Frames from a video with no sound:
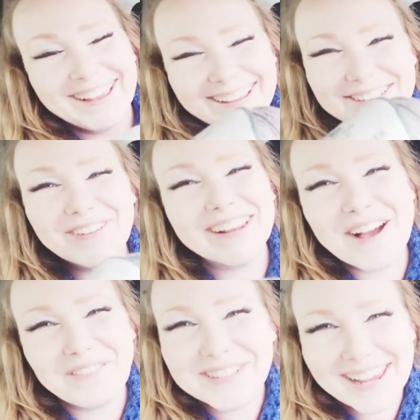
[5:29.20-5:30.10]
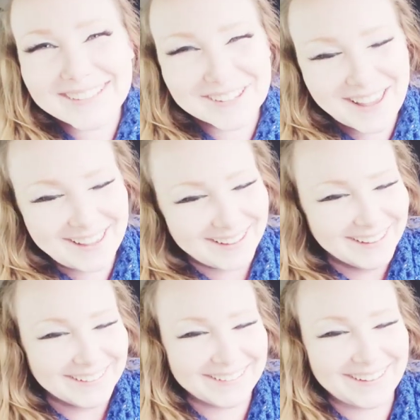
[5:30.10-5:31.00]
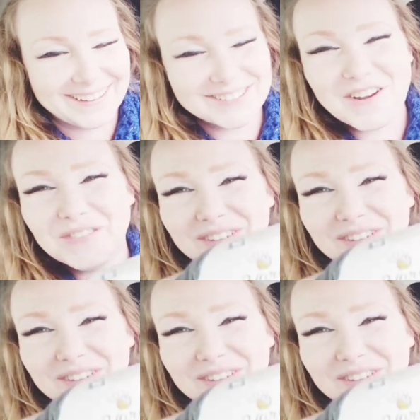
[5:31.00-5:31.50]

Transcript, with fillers: It's been a couple days, okay? Like, it's hard for